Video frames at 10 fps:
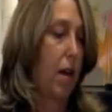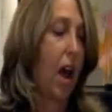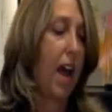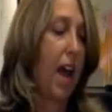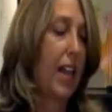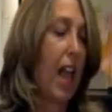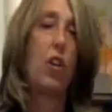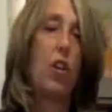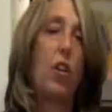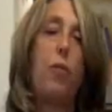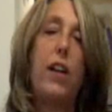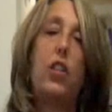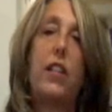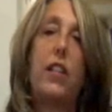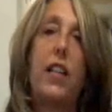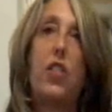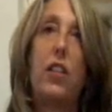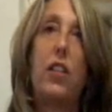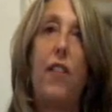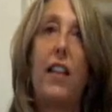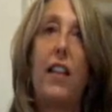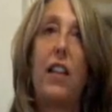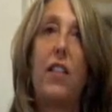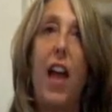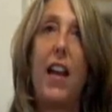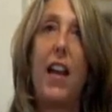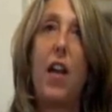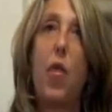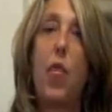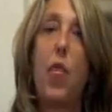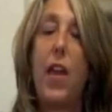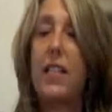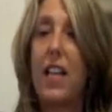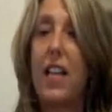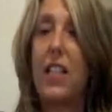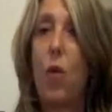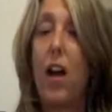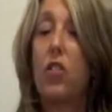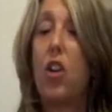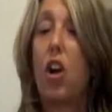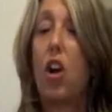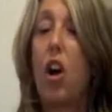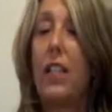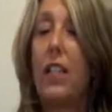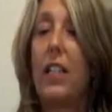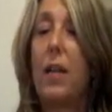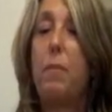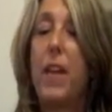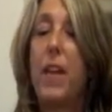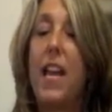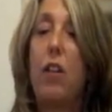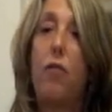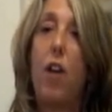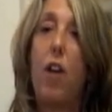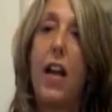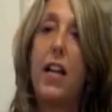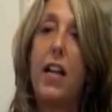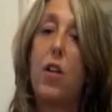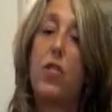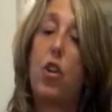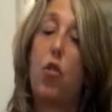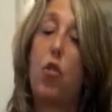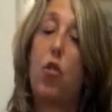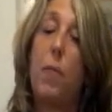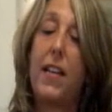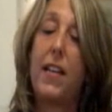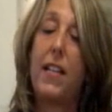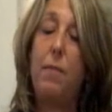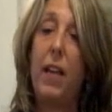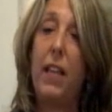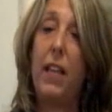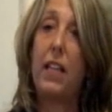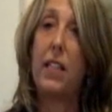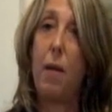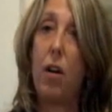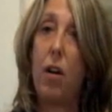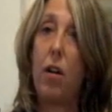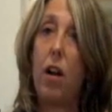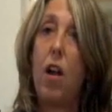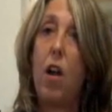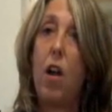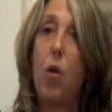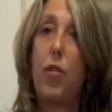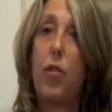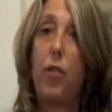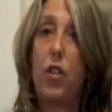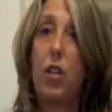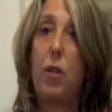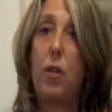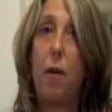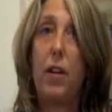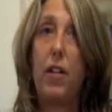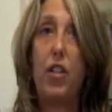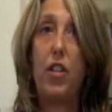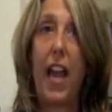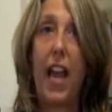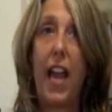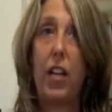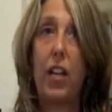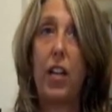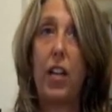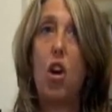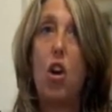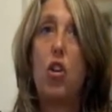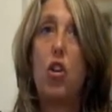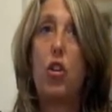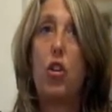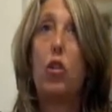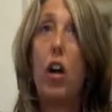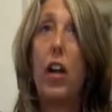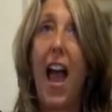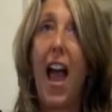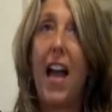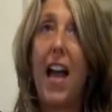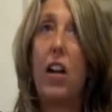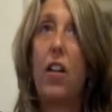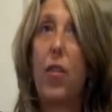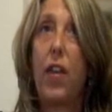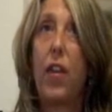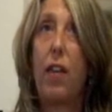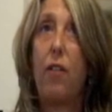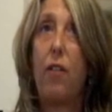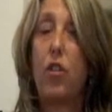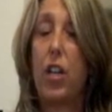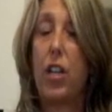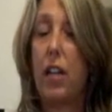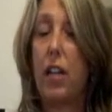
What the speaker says: I'd like to bring to your attention the fact that these SOLs are currently being revised. There was a group that did meet this summer with the Virginia Department of Education to look at the Virginia